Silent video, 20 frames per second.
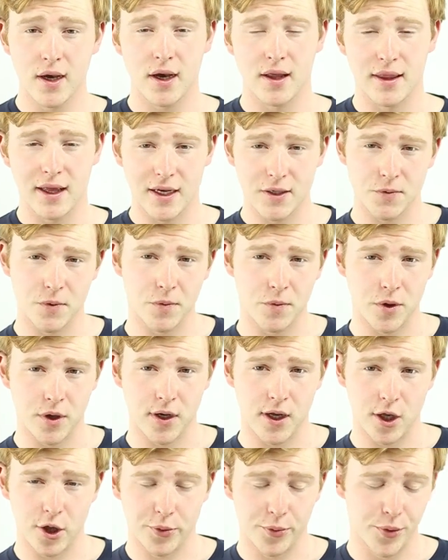and that's what we're going
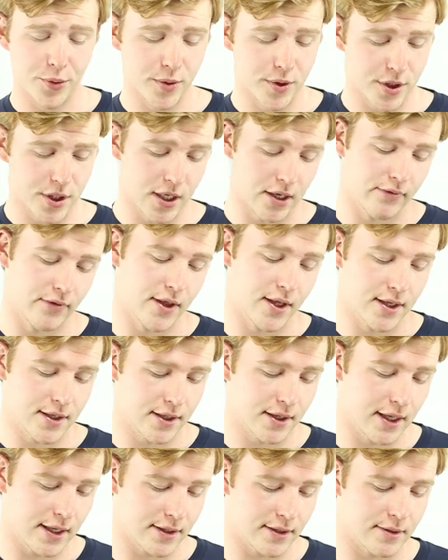to help you achieve in
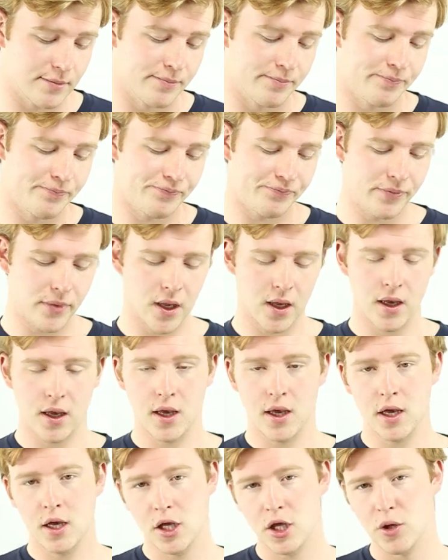this lesson.
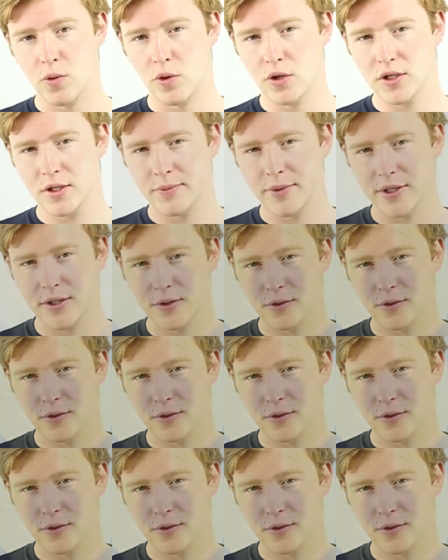You want to be